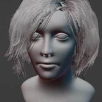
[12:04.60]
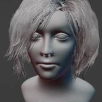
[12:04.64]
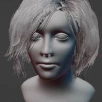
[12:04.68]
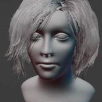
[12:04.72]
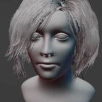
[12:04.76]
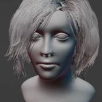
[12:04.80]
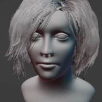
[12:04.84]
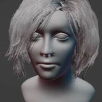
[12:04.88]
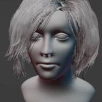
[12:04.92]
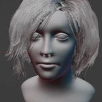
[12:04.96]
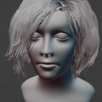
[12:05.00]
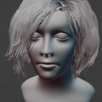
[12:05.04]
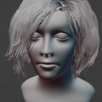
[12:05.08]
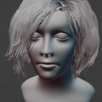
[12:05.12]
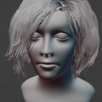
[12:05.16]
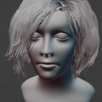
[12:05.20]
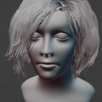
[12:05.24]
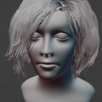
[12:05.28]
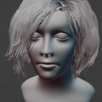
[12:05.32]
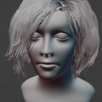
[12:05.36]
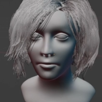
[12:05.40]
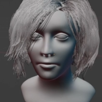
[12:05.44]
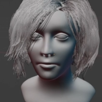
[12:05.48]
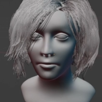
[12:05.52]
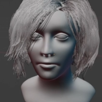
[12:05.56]

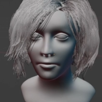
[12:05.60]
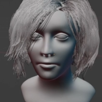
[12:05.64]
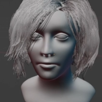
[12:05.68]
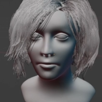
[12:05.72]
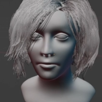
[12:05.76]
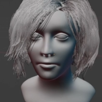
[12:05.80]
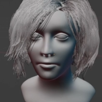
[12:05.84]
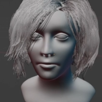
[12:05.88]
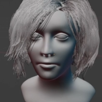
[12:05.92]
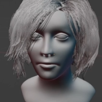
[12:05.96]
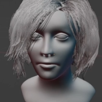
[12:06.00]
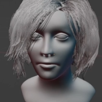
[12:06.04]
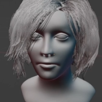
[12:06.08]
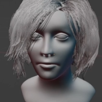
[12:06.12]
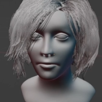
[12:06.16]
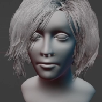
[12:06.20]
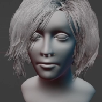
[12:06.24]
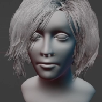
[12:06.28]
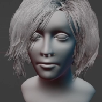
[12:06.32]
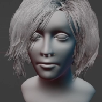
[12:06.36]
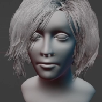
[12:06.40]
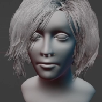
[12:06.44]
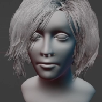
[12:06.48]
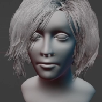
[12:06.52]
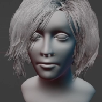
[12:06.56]

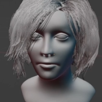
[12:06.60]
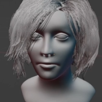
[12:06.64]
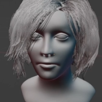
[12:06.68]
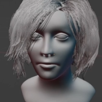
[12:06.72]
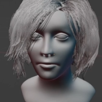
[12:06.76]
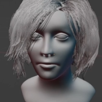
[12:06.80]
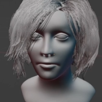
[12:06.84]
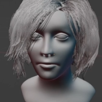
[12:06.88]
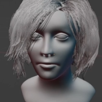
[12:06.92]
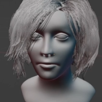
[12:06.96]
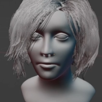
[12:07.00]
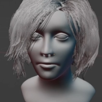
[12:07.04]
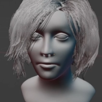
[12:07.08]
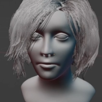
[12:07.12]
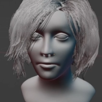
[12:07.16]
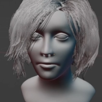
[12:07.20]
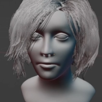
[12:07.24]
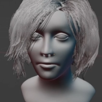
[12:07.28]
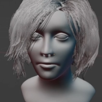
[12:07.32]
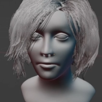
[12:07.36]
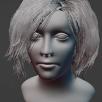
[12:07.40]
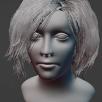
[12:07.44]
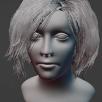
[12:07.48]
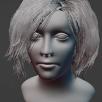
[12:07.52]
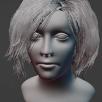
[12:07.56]

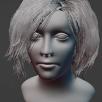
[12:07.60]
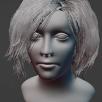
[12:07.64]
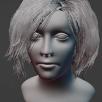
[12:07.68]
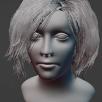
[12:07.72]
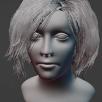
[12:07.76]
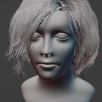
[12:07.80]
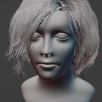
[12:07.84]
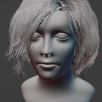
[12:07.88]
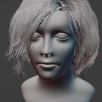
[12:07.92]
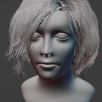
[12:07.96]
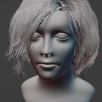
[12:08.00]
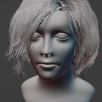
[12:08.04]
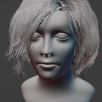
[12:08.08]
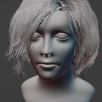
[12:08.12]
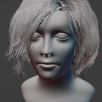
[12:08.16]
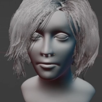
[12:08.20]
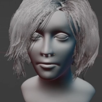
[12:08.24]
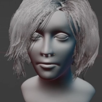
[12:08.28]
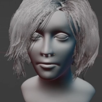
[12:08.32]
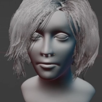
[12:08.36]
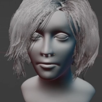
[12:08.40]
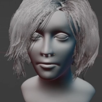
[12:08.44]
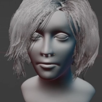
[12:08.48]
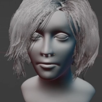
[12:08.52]
Nothing is said.